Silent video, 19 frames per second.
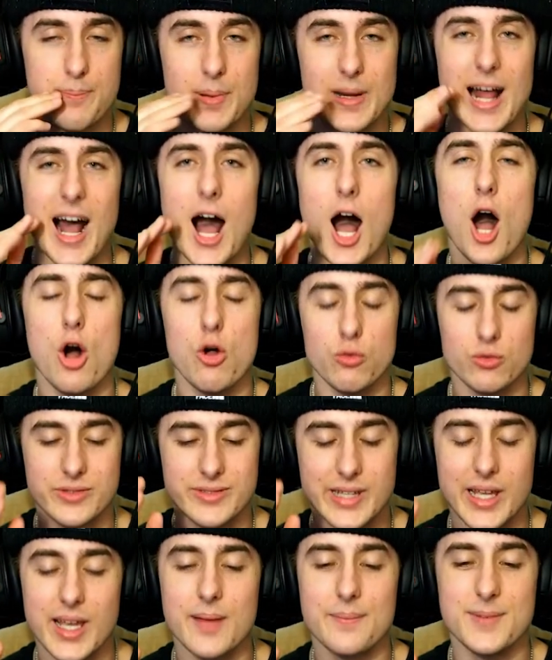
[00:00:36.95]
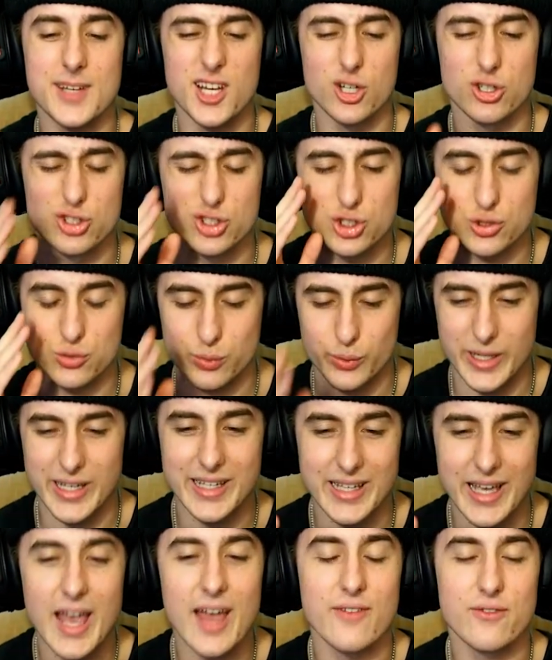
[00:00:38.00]
but I'll damn near
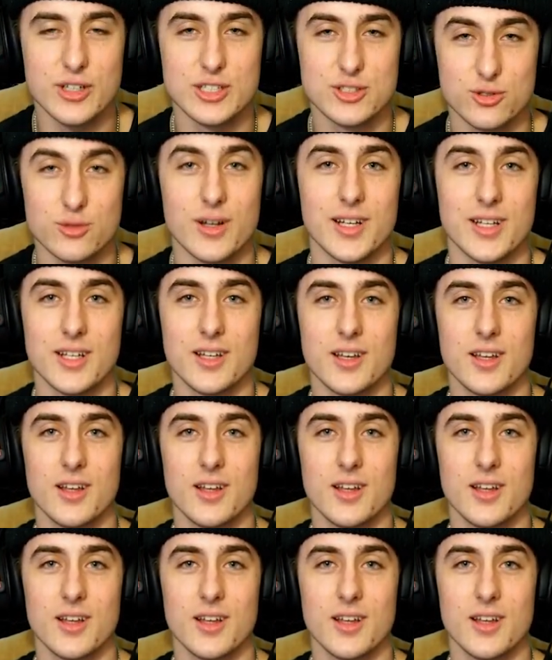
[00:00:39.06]
drink every drink.